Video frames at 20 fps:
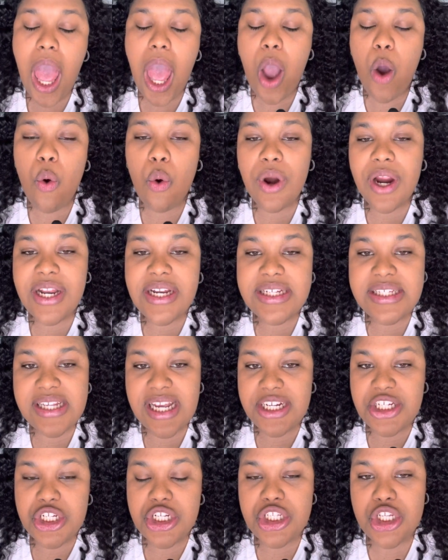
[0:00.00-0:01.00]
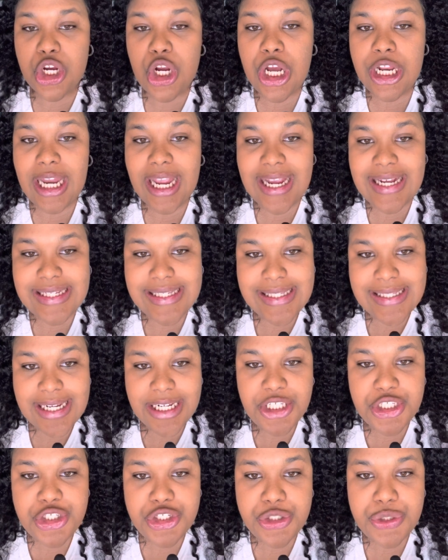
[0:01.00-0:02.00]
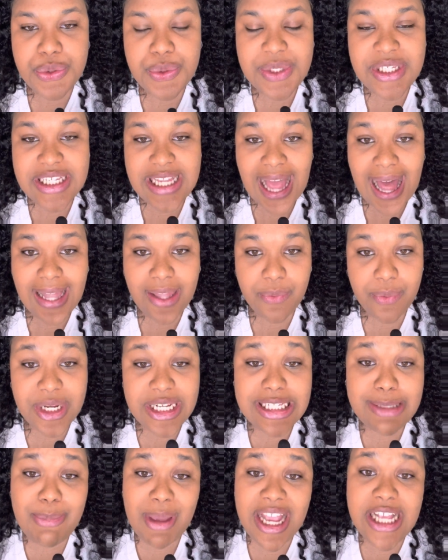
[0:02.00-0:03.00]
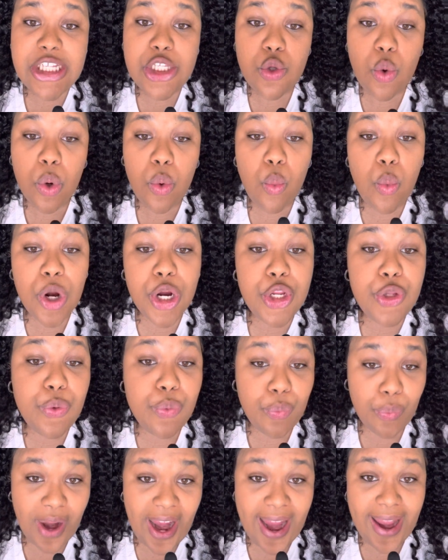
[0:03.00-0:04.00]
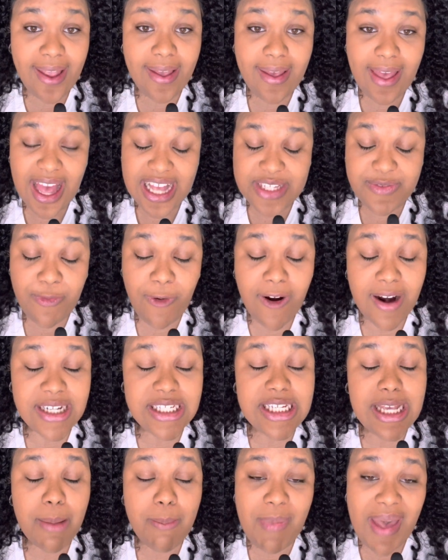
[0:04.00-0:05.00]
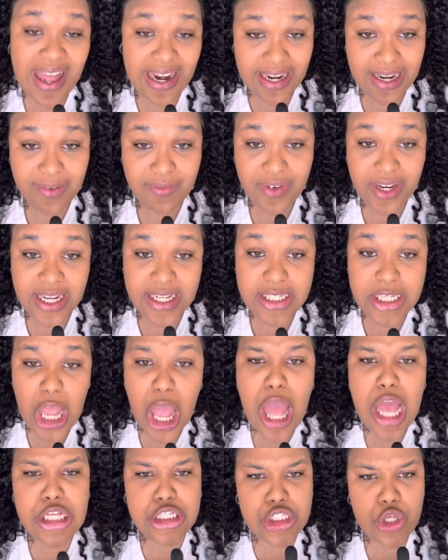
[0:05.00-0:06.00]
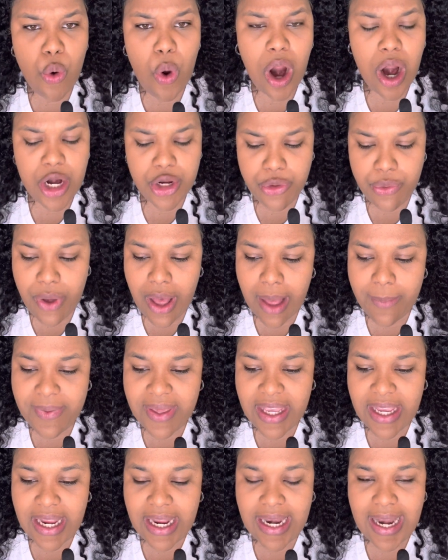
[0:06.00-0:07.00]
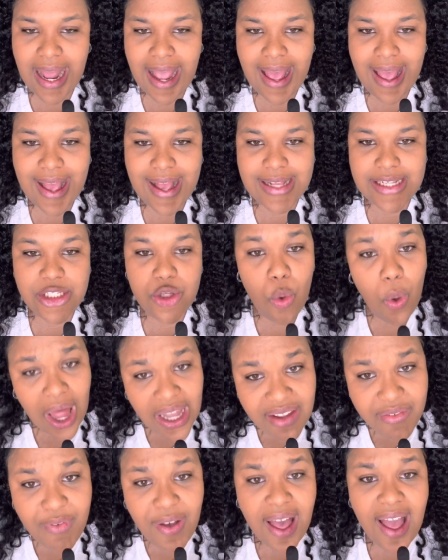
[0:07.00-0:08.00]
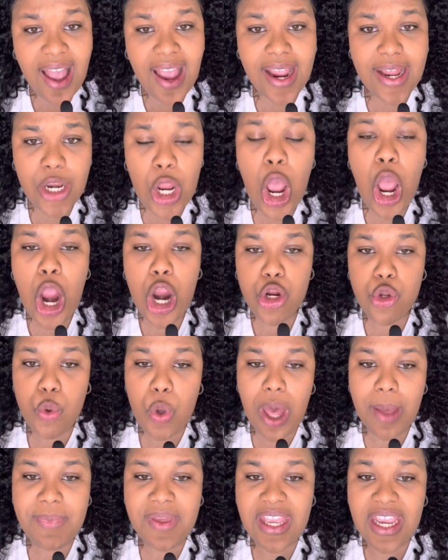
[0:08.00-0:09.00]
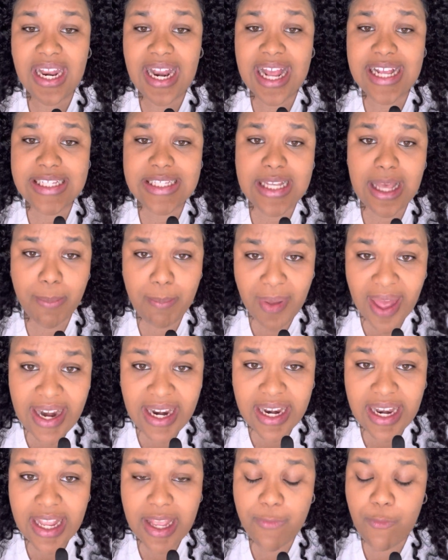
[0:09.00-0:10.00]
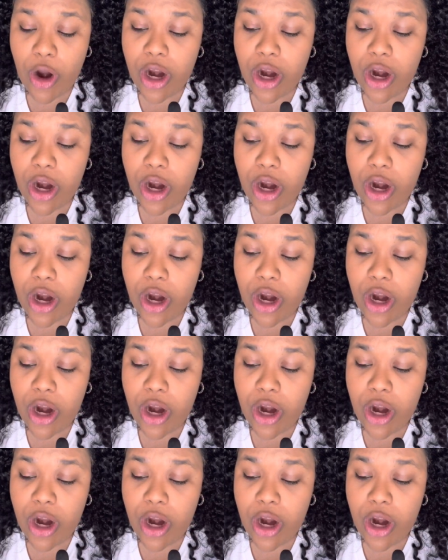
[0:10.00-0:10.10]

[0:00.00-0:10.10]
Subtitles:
Organizations are going to extend you salaries based on where you rank as far as competitiveness. So are you coming in as qualified? Are you coming in as competitive?